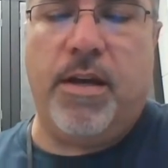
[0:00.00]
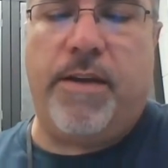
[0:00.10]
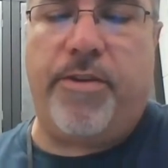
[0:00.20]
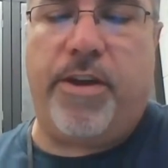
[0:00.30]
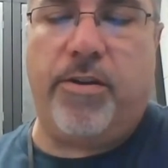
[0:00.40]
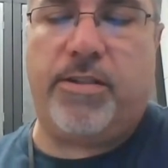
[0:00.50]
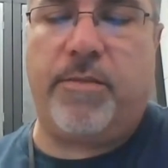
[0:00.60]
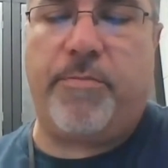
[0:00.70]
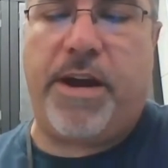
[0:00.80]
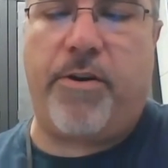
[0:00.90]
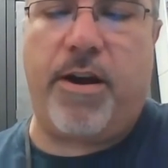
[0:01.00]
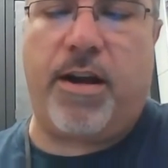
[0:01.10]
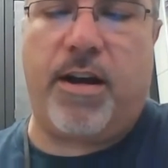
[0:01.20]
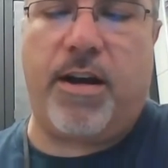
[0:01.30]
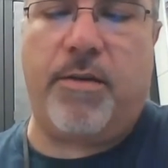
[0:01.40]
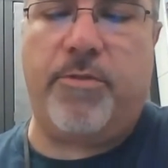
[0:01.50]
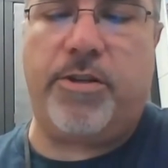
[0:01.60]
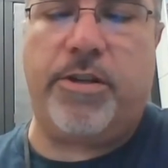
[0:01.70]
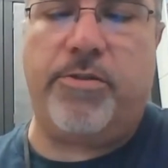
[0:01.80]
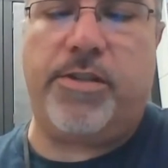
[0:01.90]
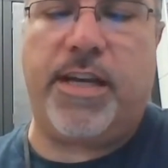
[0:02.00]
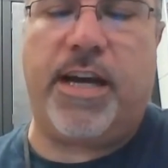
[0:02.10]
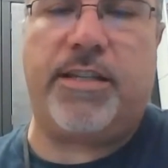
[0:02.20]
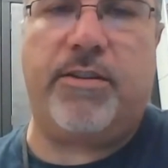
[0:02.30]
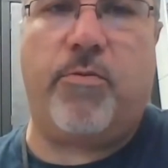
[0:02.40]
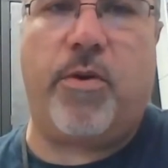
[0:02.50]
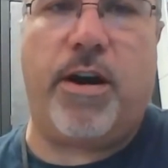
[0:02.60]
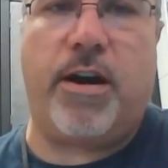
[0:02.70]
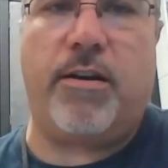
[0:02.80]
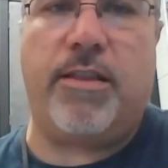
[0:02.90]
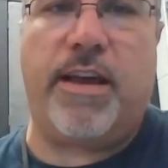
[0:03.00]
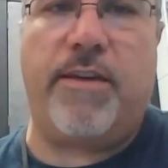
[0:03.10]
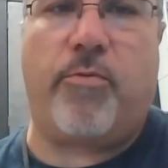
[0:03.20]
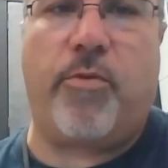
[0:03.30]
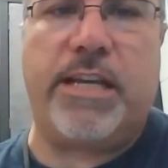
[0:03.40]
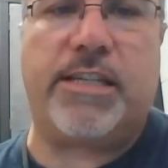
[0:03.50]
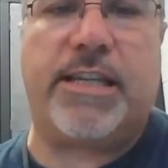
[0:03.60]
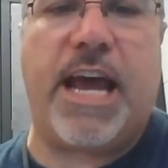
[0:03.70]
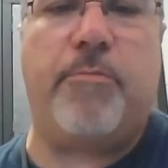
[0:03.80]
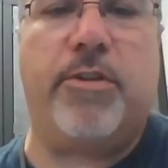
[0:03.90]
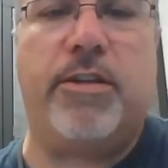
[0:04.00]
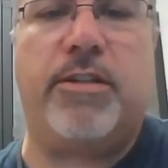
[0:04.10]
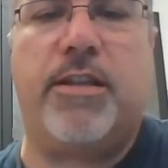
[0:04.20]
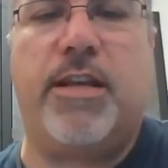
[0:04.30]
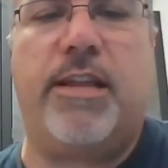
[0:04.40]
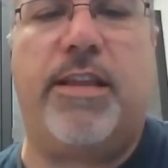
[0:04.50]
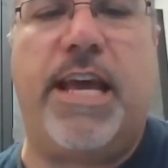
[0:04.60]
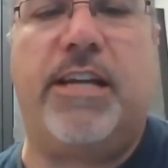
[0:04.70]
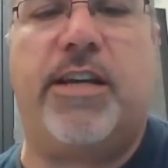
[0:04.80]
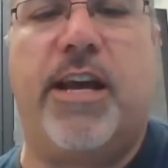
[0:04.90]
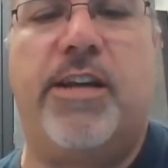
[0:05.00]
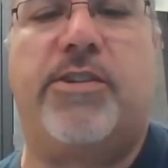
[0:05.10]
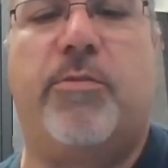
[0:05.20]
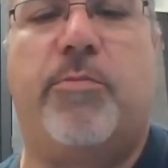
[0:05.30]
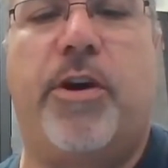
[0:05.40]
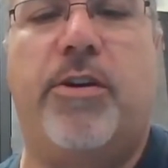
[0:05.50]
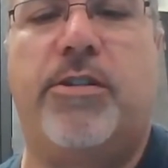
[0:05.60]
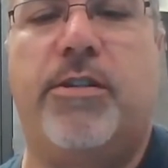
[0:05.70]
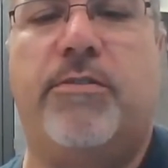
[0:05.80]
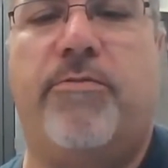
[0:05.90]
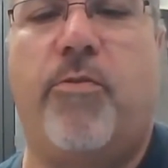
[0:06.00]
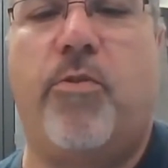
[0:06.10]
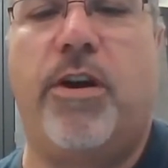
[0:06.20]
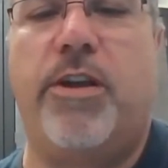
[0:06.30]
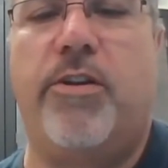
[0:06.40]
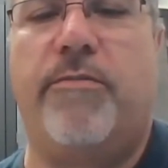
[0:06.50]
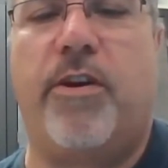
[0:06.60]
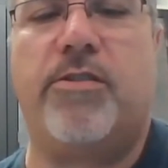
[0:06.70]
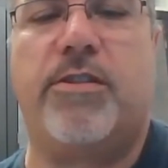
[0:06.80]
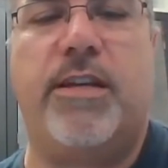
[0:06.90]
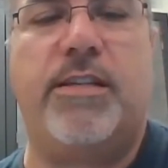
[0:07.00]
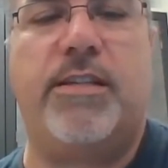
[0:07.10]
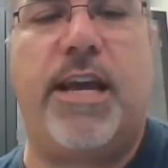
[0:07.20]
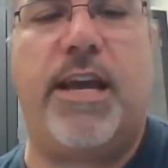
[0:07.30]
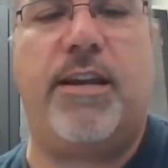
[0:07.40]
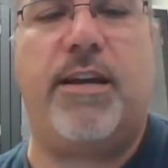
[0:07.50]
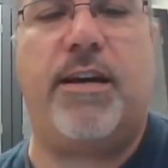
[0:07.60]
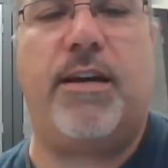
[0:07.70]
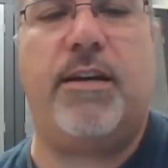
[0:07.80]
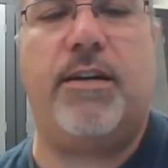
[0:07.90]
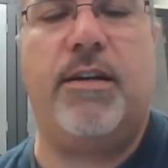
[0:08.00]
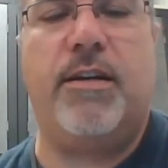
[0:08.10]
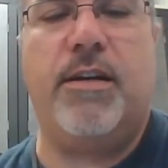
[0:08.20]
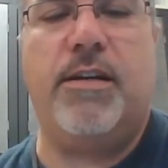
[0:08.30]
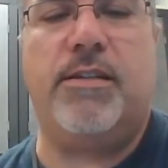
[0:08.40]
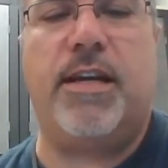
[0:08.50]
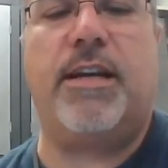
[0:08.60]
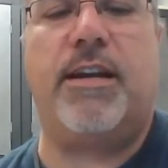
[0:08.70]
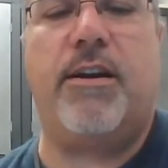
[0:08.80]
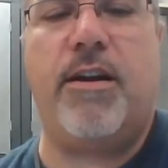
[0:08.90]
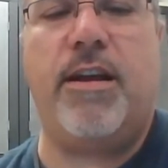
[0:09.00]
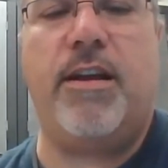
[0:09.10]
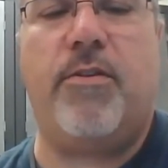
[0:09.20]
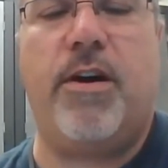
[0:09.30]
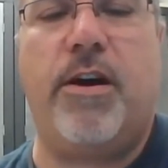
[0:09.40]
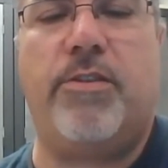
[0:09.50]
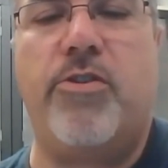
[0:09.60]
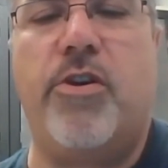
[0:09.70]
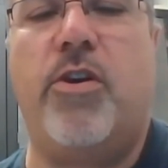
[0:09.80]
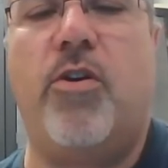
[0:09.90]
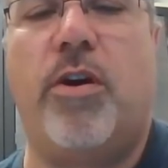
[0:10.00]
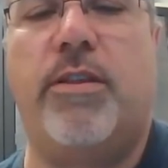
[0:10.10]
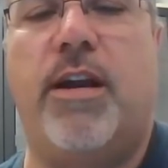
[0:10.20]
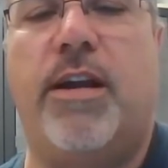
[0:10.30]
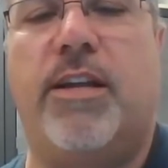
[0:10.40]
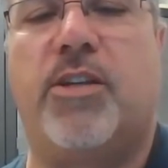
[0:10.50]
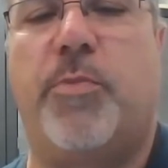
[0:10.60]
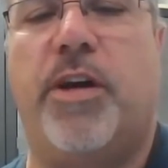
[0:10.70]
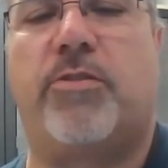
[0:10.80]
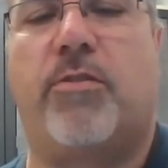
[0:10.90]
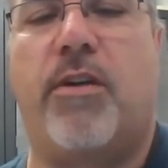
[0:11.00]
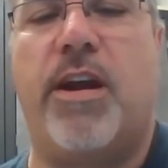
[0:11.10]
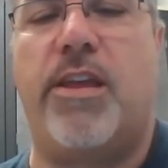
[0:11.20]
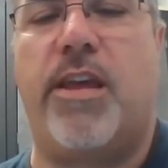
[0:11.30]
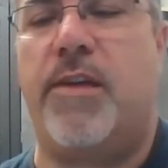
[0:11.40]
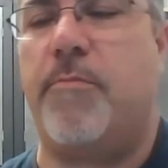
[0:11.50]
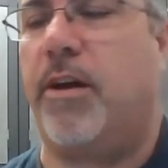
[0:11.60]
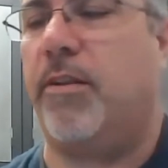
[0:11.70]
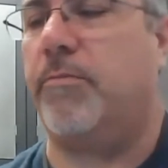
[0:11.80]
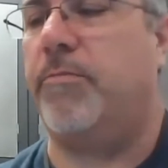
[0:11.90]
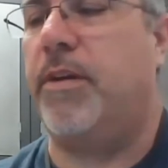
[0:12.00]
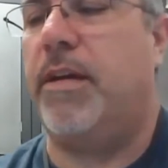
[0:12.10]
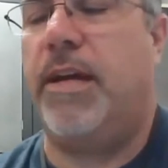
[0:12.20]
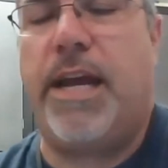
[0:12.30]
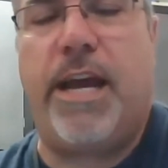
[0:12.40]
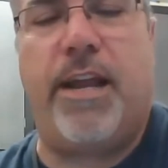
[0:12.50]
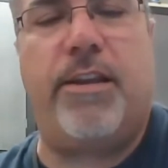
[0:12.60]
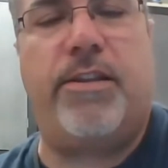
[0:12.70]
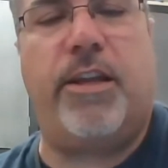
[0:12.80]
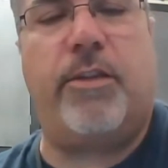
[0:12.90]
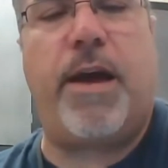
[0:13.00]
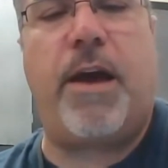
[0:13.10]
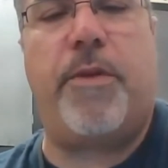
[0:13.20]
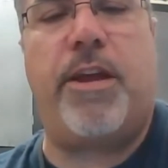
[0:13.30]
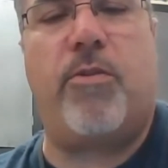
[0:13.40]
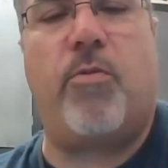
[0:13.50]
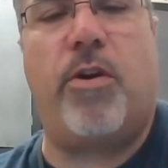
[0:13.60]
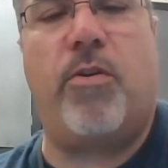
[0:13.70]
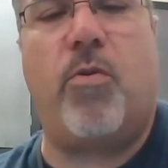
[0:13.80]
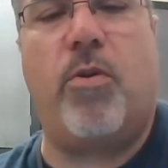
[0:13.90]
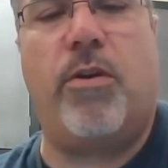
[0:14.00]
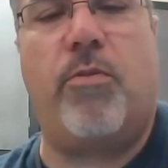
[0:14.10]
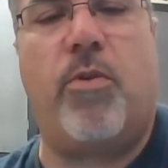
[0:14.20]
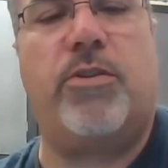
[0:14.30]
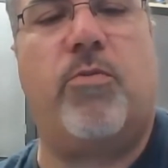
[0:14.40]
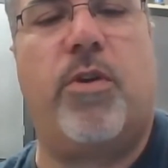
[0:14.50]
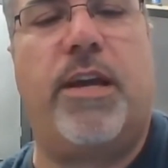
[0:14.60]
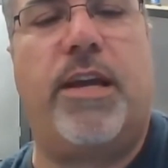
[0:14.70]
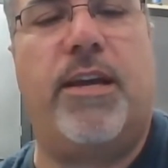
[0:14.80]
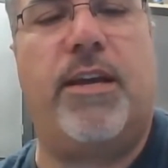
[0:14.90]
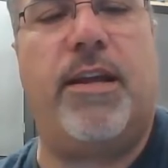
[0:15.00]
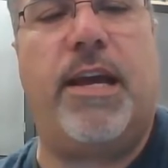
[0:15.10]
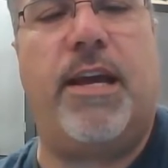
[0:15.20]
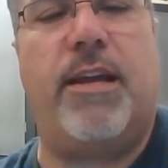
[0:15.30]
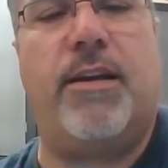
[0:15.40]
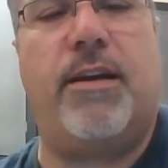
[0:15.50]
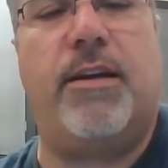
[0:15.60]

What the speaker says: if you go to sunpower.com, there's a new section where they've reestablished the educational purchase for universities and secondary. So you can go on there and get a special rate. You email them and tell them how many you're wanting to order and what you're wanting to get and